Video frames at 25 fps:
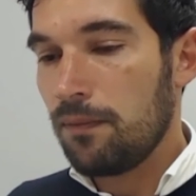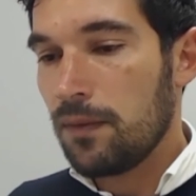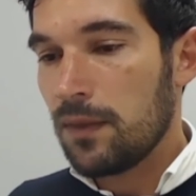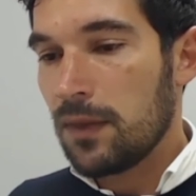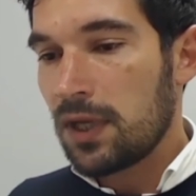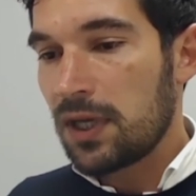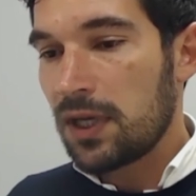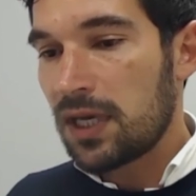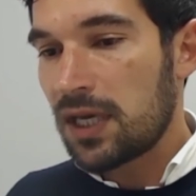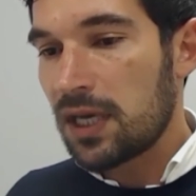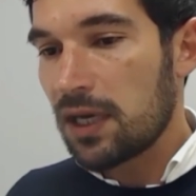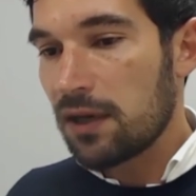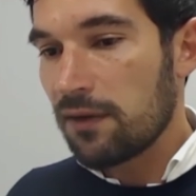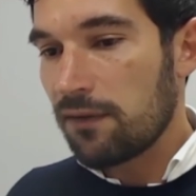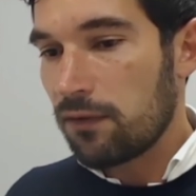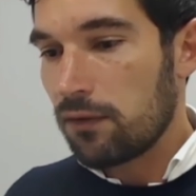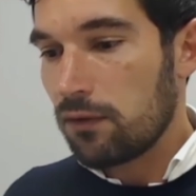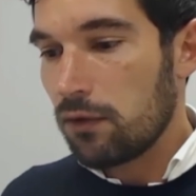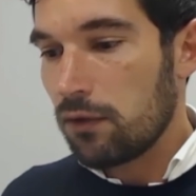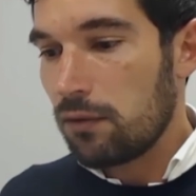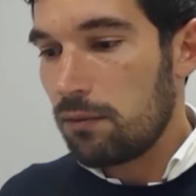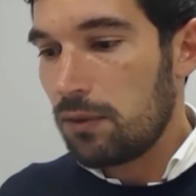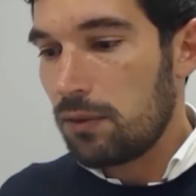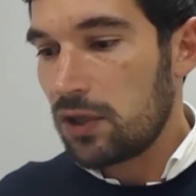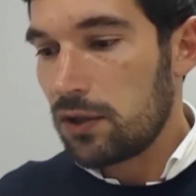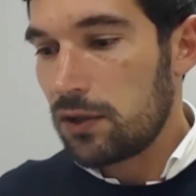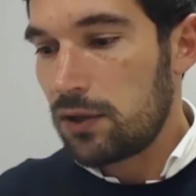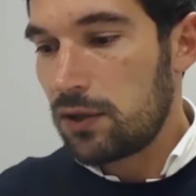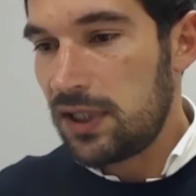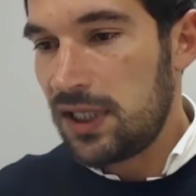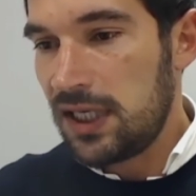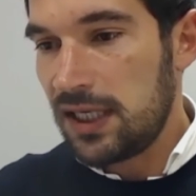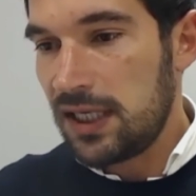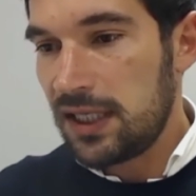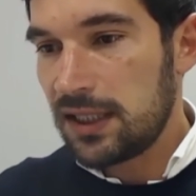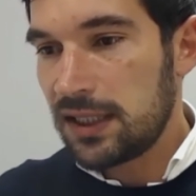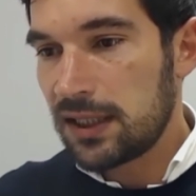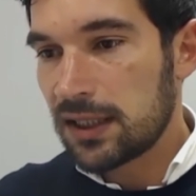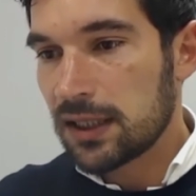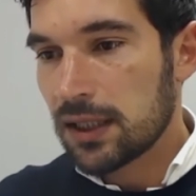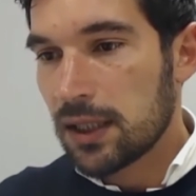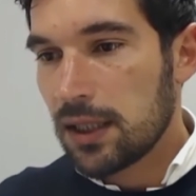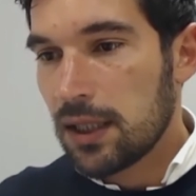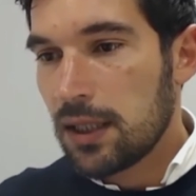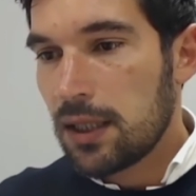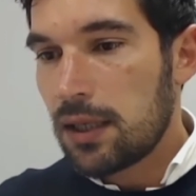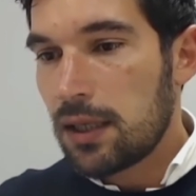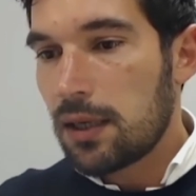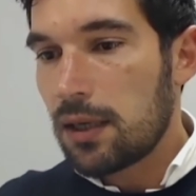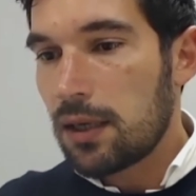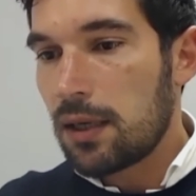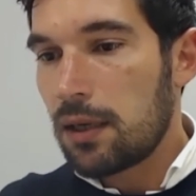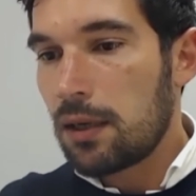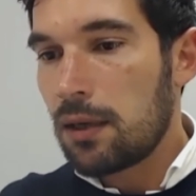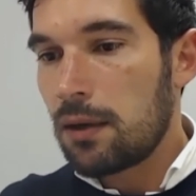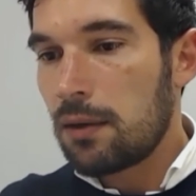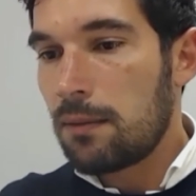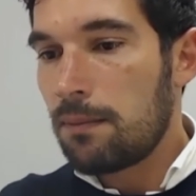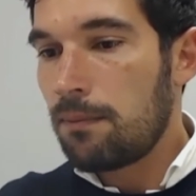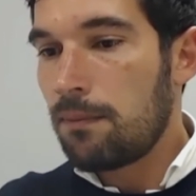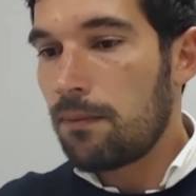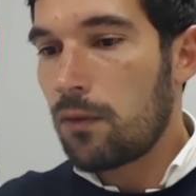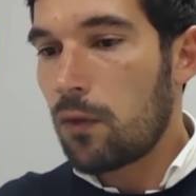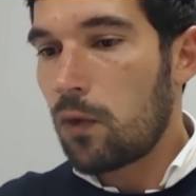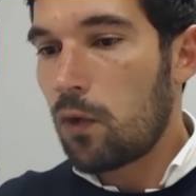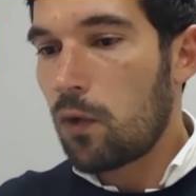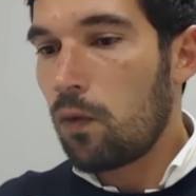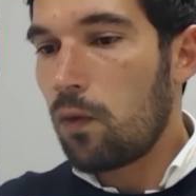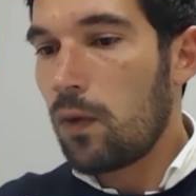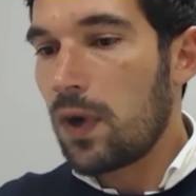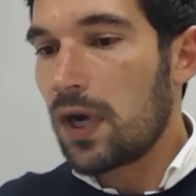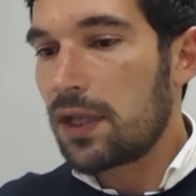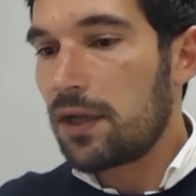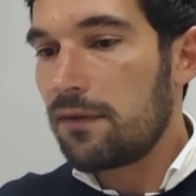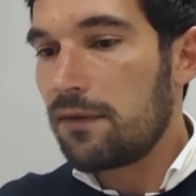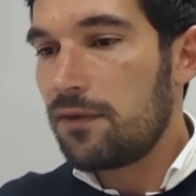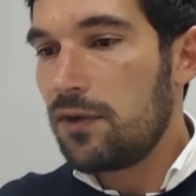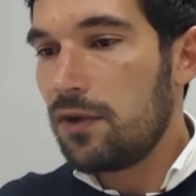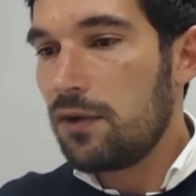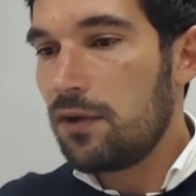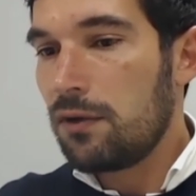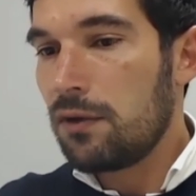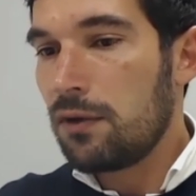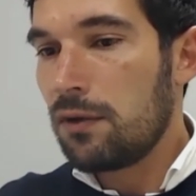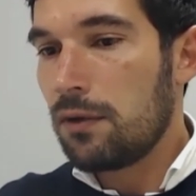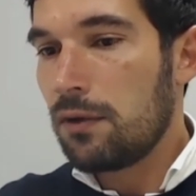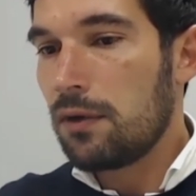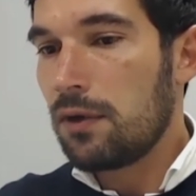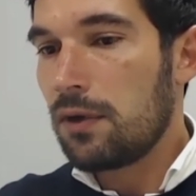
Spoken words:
careful about this. One of the